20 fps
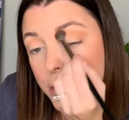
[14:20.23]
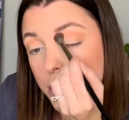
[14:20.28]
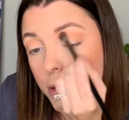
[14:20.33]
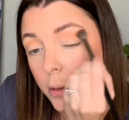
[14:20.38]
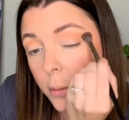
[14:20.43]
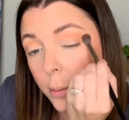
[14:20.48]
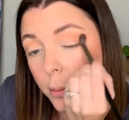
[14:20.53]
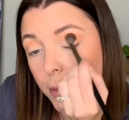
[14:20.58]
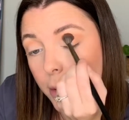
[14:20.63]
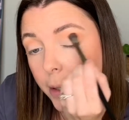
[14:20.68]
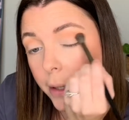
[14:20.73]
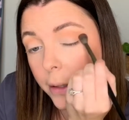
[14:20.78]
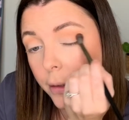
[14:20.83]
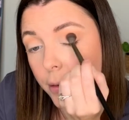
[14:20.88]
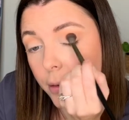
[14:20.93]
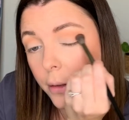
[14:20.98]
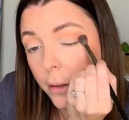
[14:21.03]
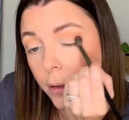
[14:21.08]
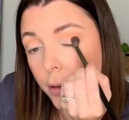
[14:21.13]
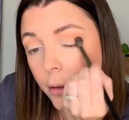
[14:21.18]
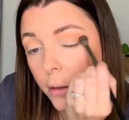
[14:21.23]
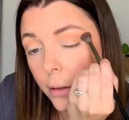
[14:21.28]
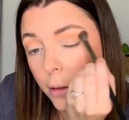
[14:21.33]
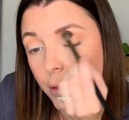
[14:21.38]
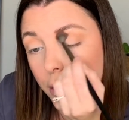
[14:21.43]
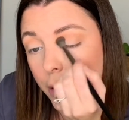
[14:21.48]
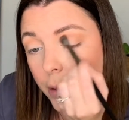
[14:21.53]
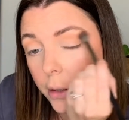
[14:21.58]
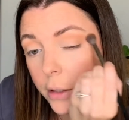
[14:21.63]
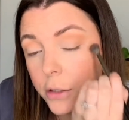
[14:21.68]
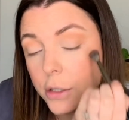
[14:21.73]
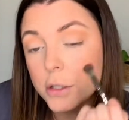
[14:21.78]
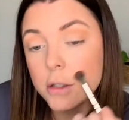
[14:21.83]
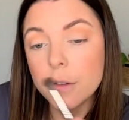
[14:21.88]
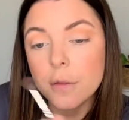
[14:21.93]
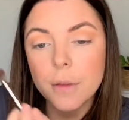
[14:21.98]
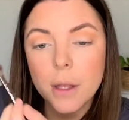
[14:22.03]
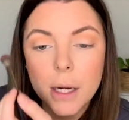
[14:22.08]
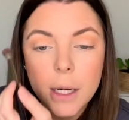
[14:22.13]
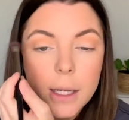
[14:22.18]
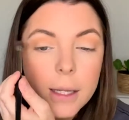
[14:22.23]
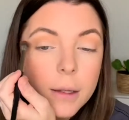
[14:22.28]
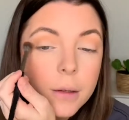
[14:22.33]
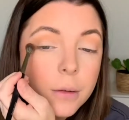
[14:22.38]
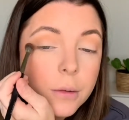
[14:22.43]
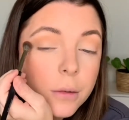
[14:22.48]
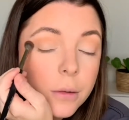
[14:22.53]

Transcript: to blend the edges of that out.